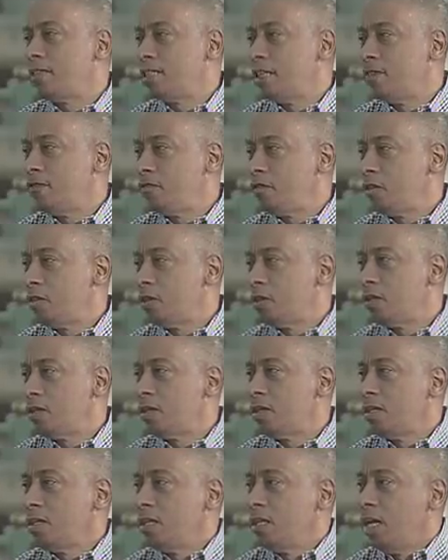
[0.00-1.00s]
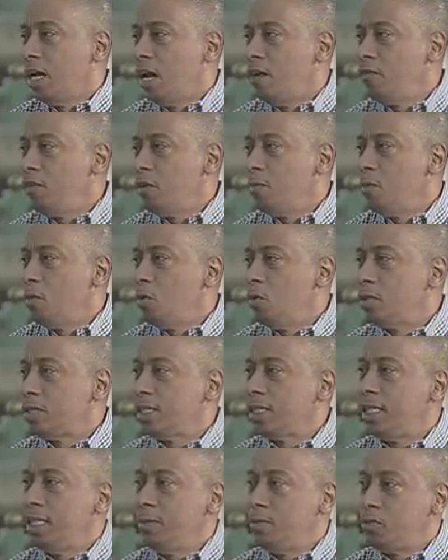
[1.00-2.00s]
of your moles
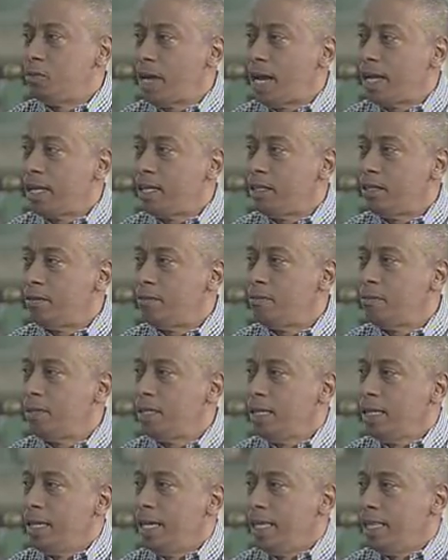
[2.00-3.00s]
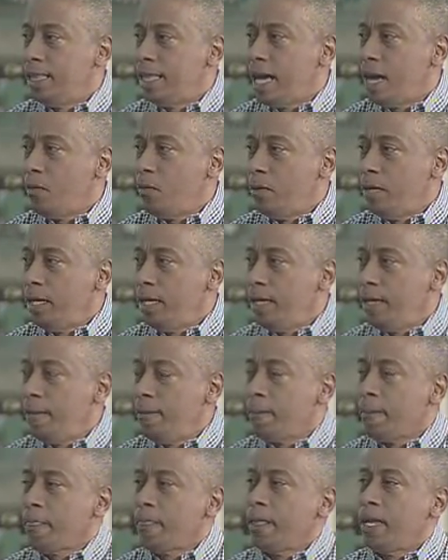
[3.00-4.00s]
and keep track of them in that way.
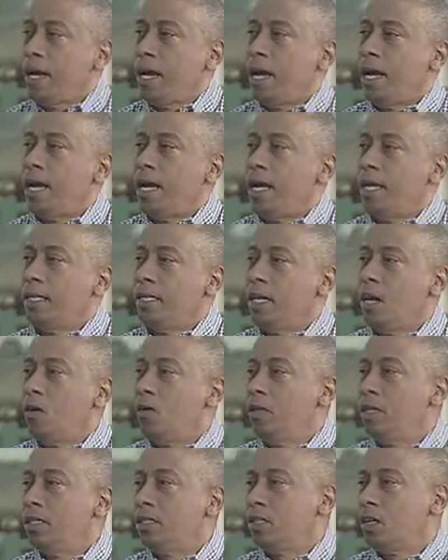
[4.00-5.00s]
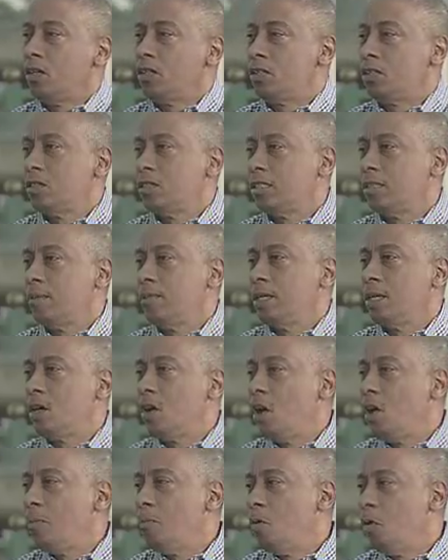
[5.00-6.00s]
Now there's also something
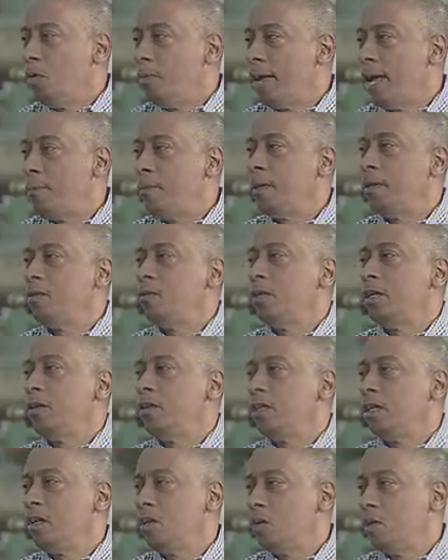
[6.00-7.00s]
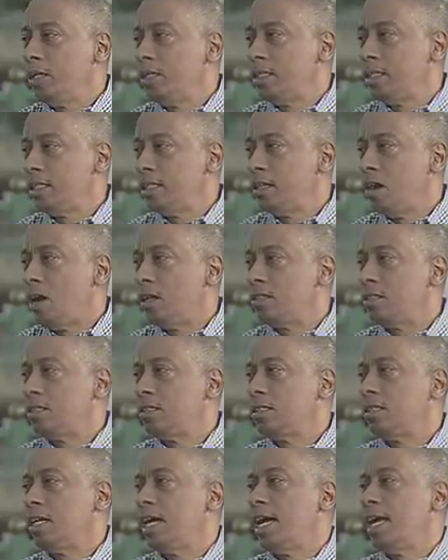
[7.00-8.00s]
called mole mapping, where you can go into the
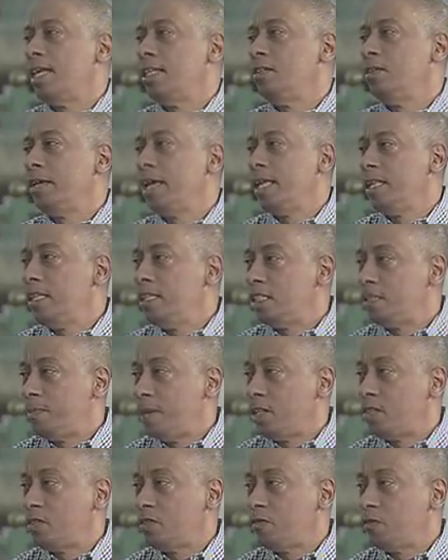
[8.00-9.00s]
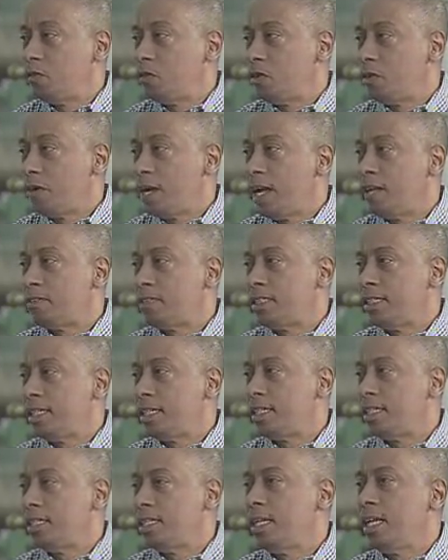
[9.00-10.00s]
doctor and you get these special photographs
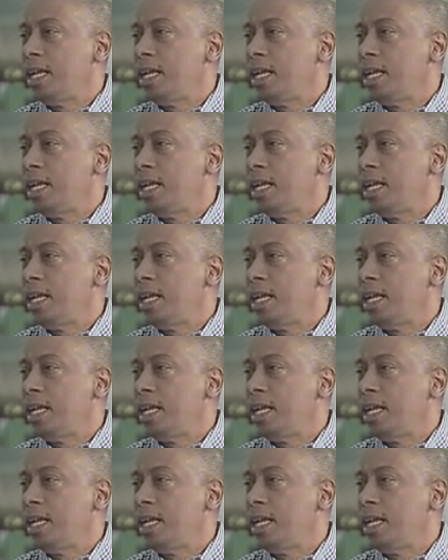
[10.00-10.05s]
taken,